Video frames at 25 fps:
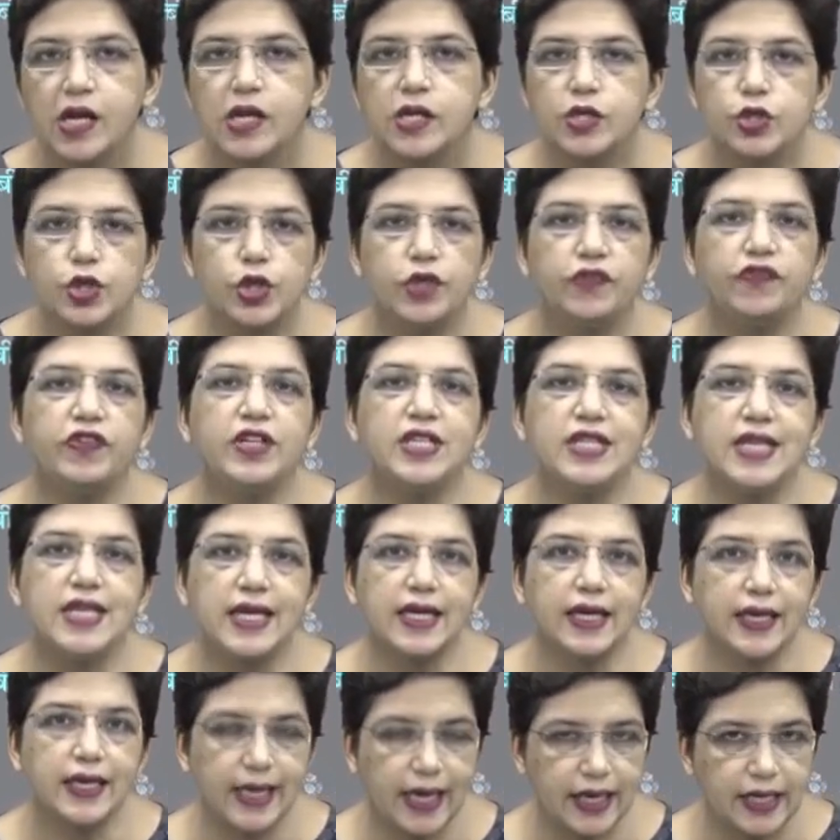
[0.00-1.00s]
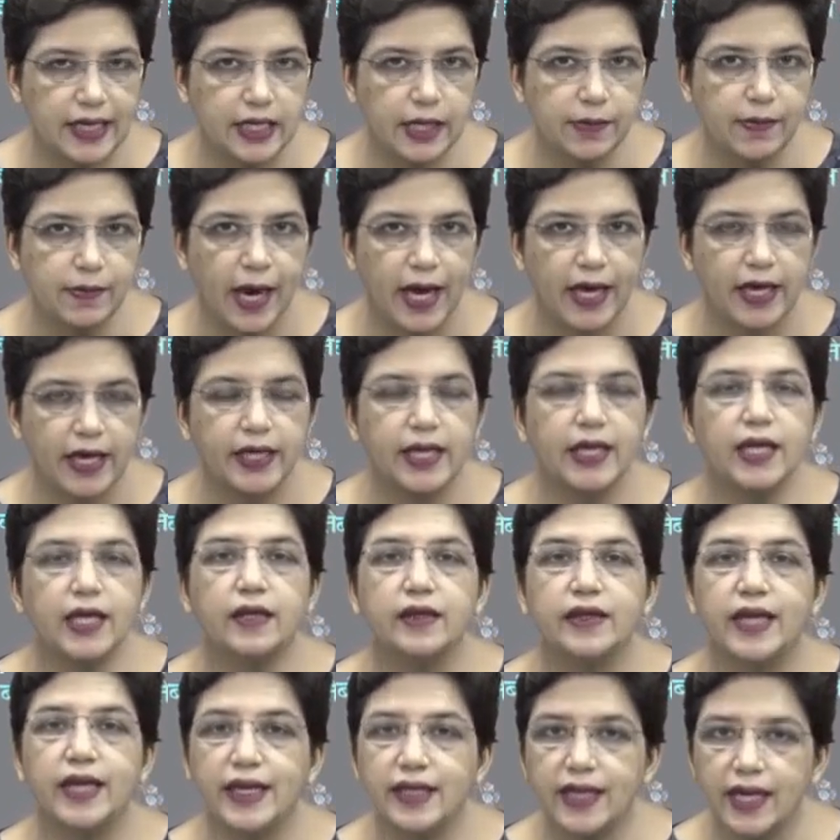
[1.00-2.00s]
So if we take an antibiotic,
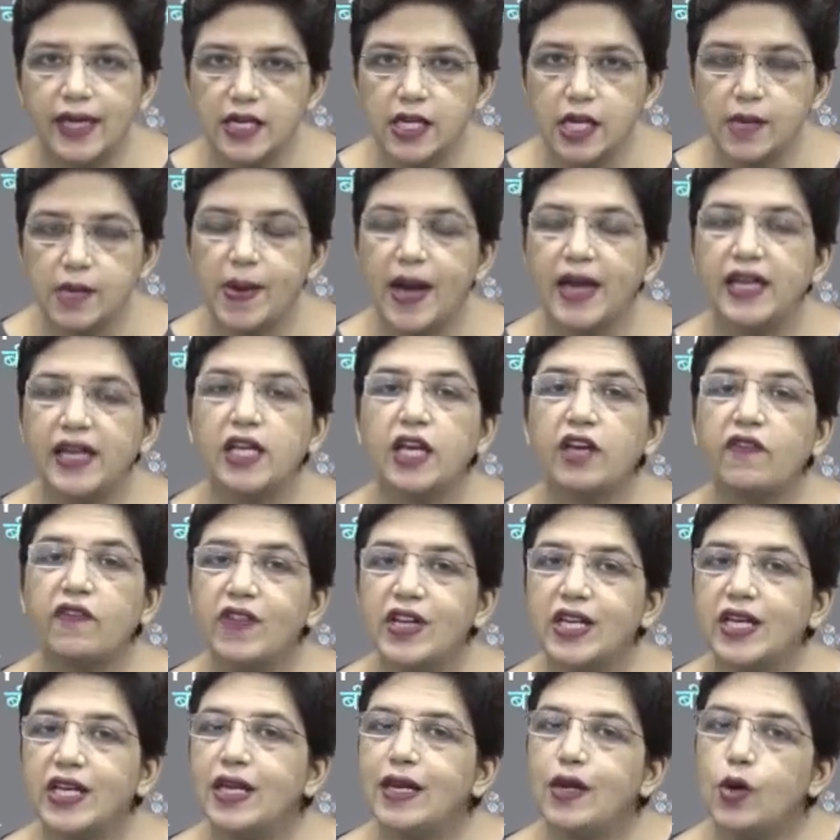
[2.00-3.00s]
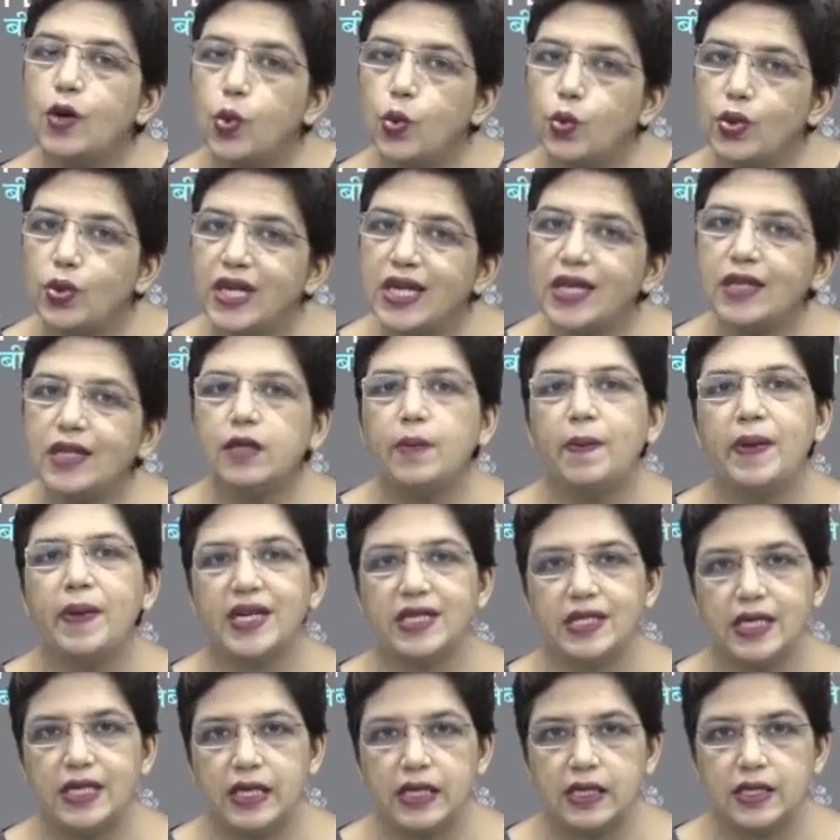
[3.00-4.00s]
that antibiotic will kill only the
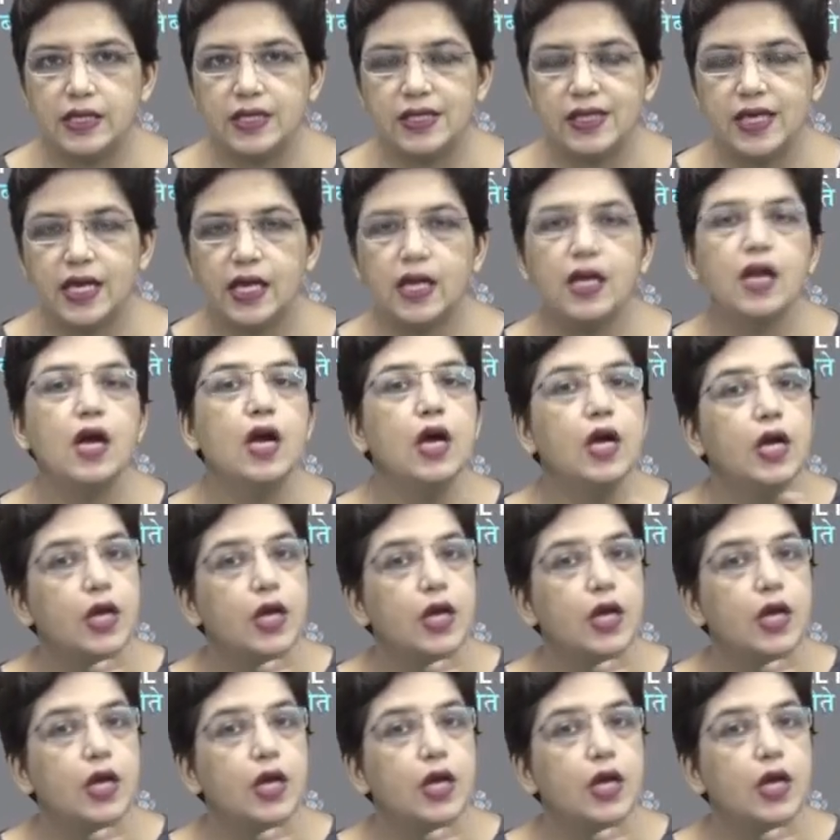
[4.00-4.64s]
bacterial cell.